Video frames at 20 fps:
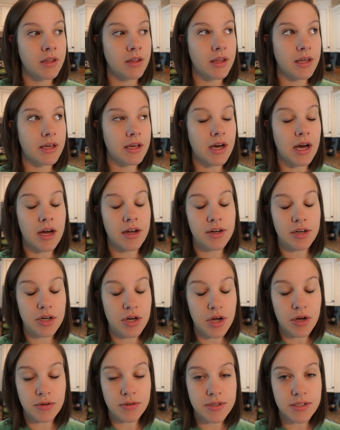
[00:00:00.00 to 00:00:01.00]
like got
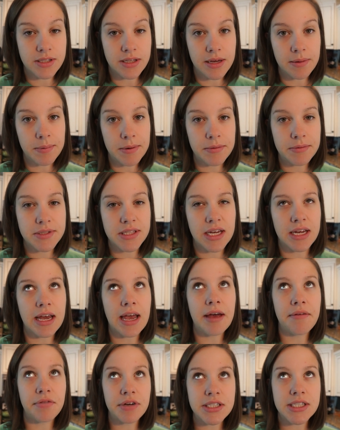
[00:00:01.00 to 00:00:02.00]
no sleep. It was like
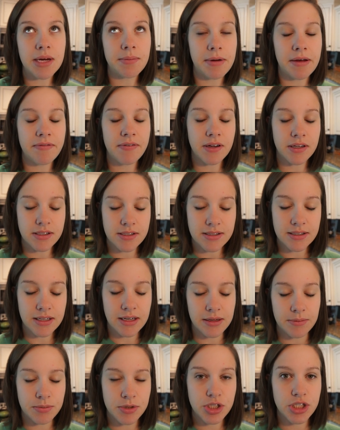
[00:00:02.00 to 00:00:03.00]
every time I fell
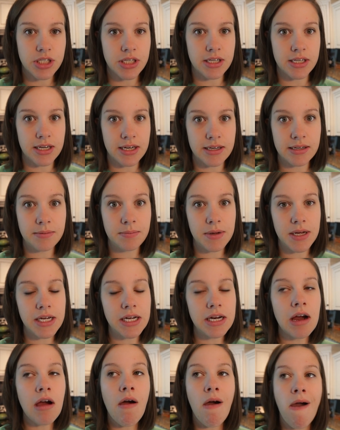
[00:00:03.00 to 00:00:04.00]
asleep she needed
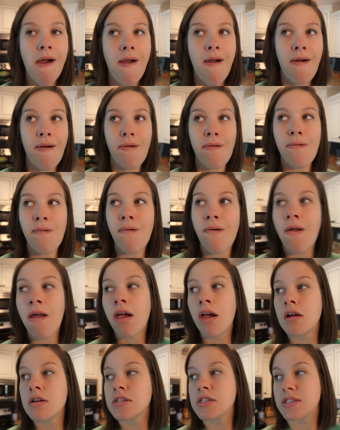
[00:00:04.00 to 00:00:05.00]
me.
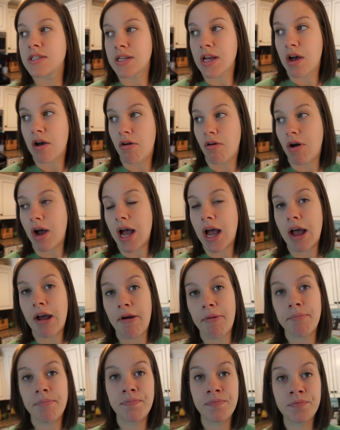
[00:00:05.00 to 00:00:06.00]
So
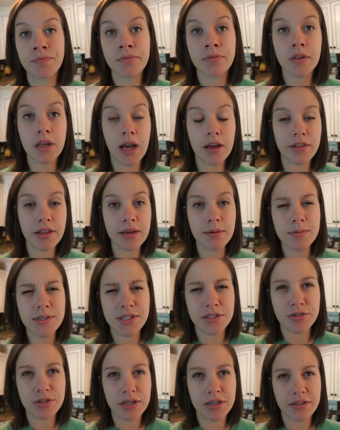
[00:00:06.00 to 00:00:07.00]
um, I think I'm
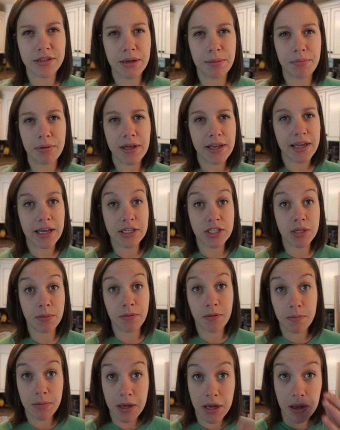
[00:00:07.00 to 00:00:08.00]
still trying to like play catch up
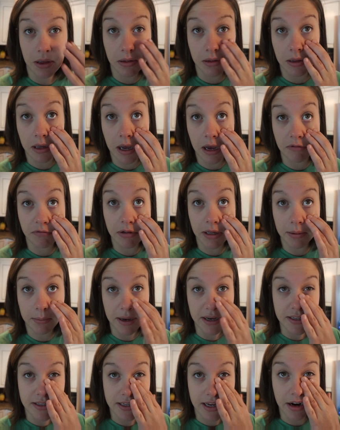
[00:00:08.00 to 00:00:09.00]
from that. I have like
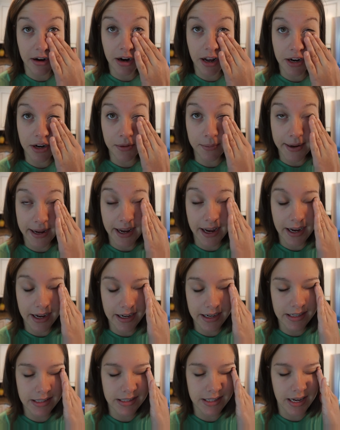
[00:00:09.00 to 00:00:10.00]
mascara under my
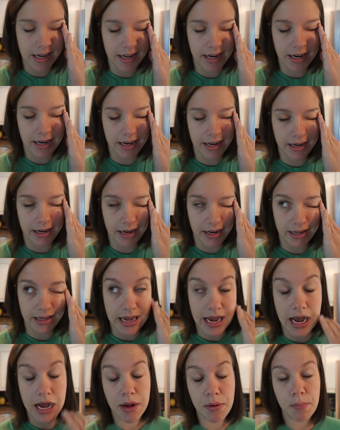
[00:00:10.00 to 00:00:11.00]
eyes and
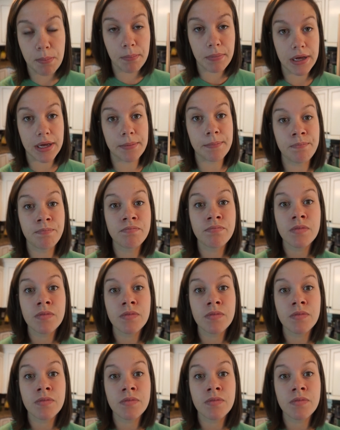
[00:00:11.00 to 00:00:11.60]
yeah, but